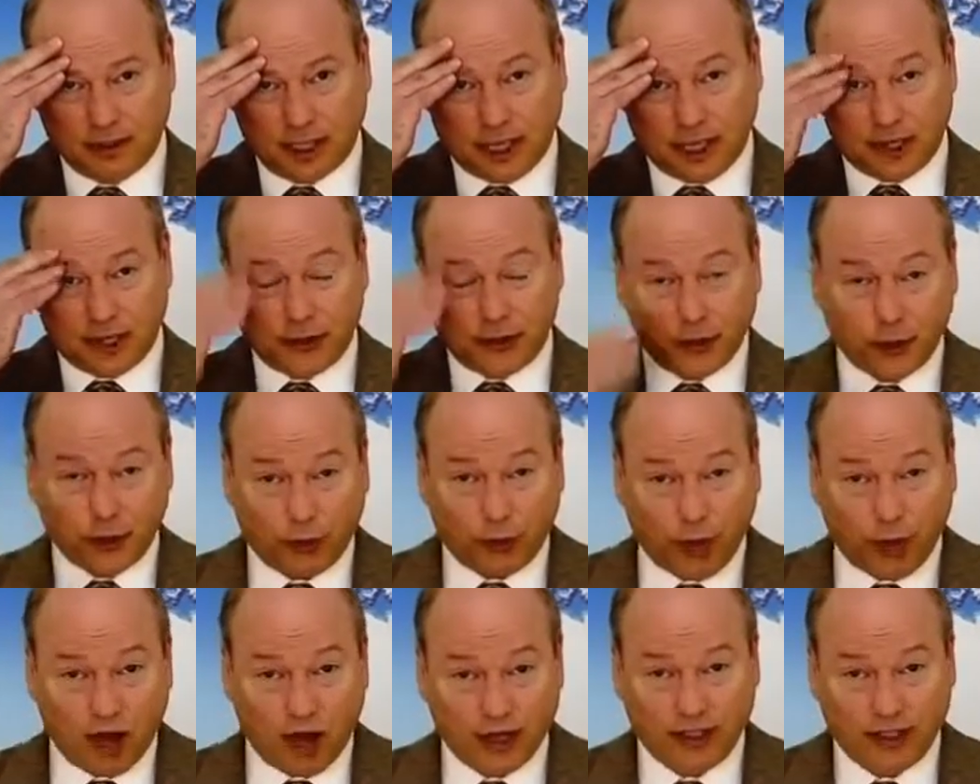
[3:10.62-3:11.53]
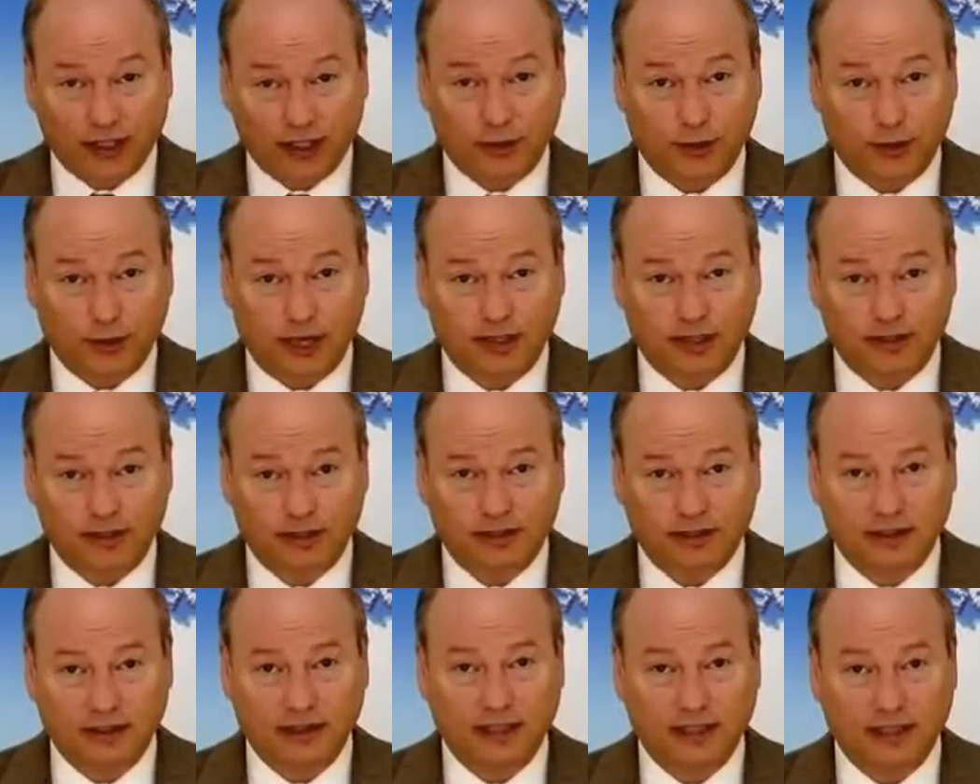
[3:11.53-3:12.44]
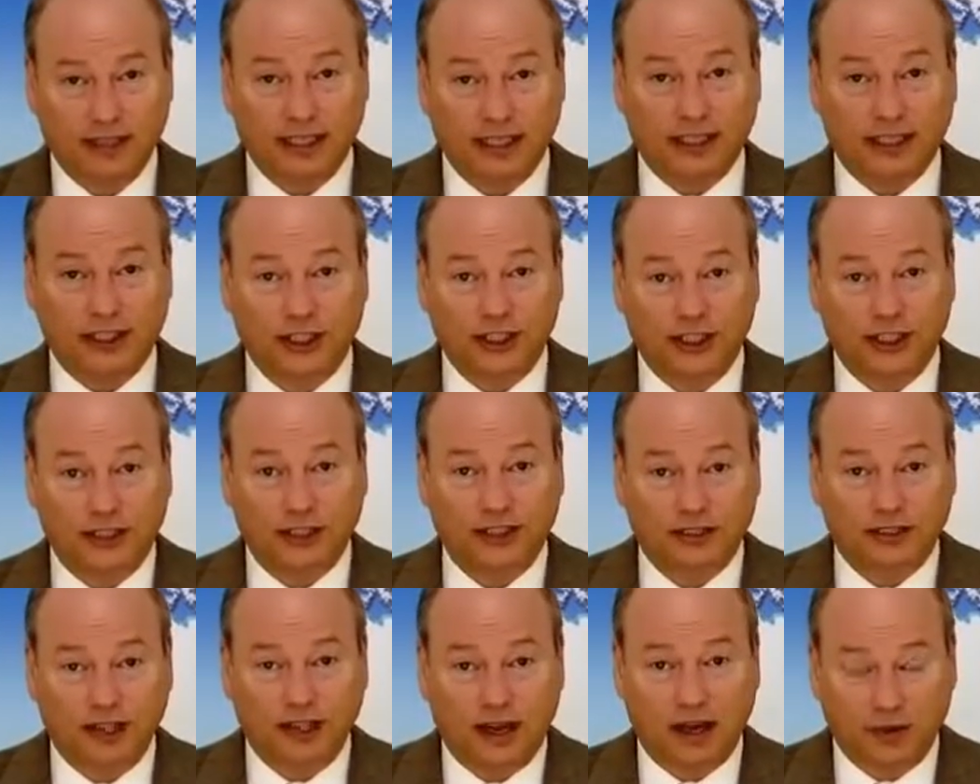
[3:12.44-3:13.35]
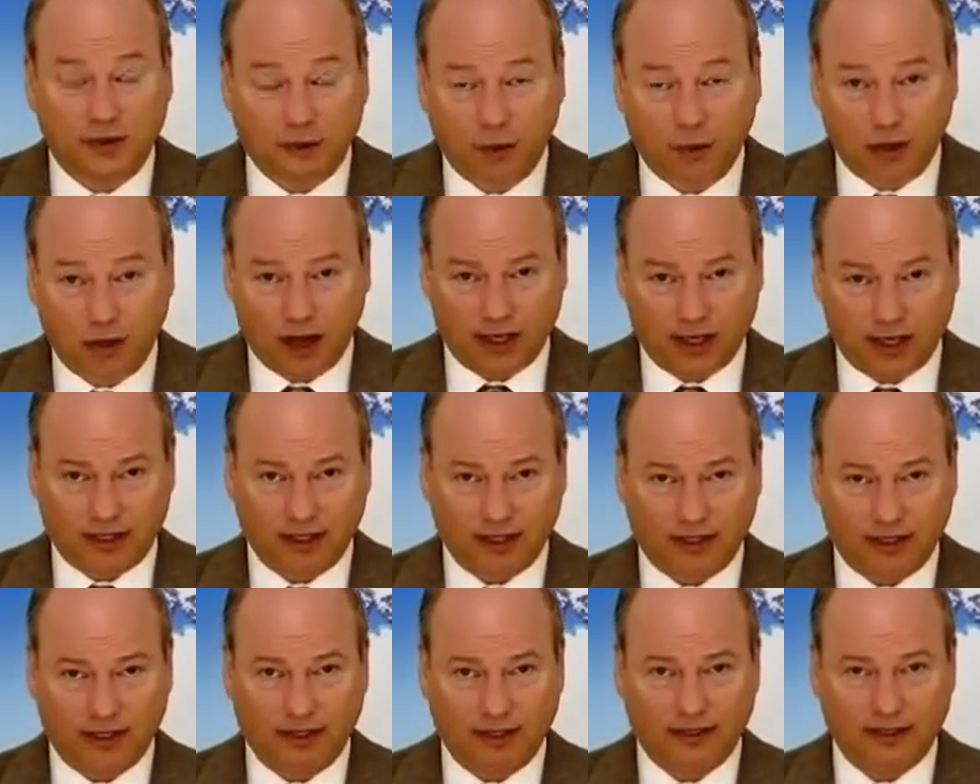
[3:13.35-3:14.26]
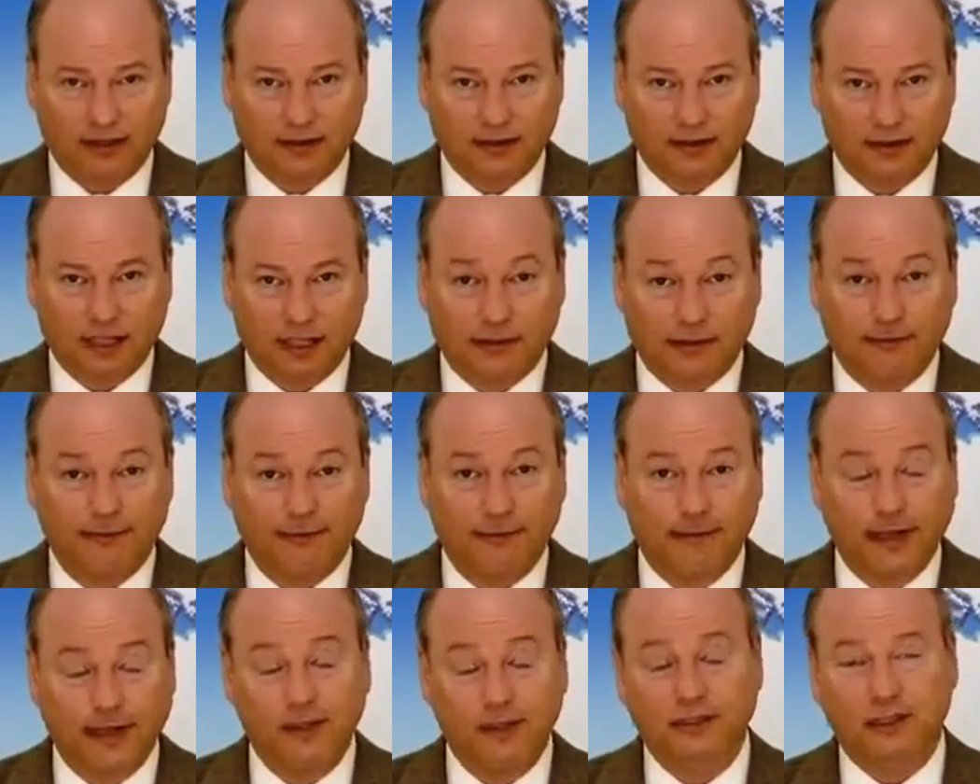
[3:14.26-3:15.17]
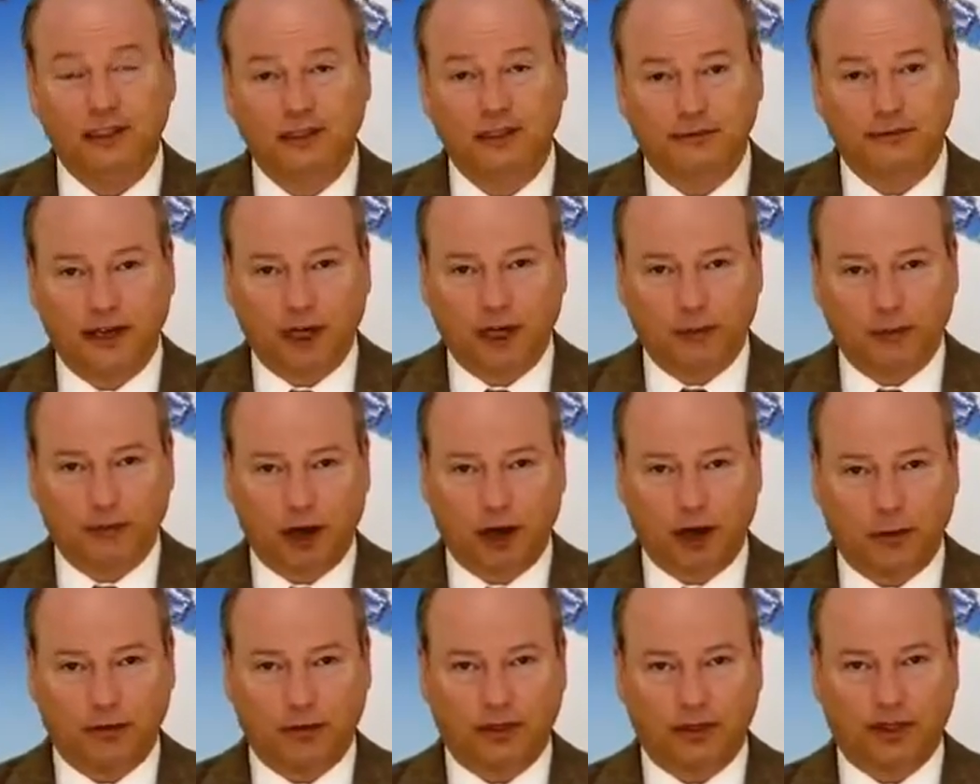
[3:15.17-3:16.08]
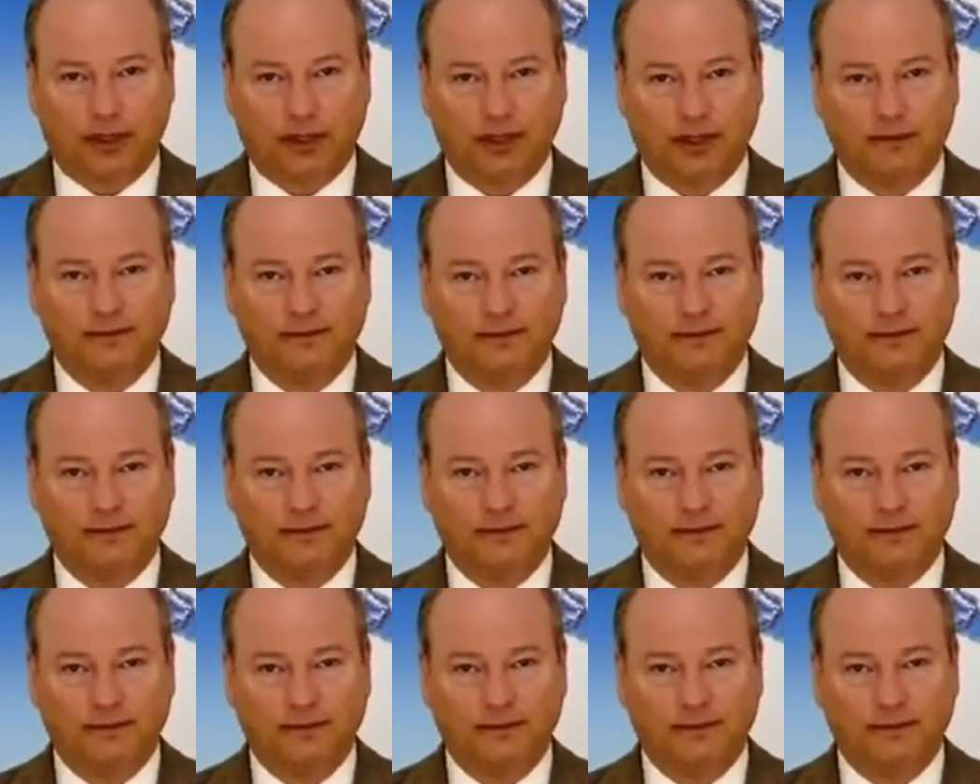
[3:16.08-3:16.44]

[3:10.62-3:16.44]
And under chronic stress, it shuts down chronically and fails to develop properly.